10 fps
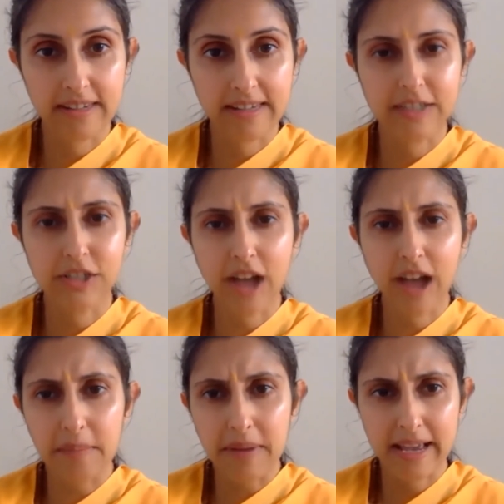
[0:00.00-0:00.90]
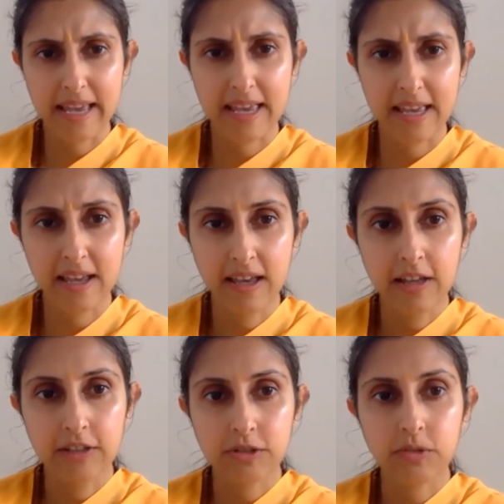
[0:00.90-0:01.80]
Yajamahe
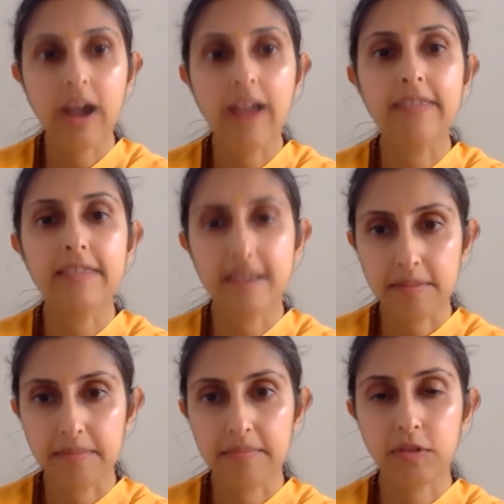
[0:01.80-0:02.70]
Sugandhim,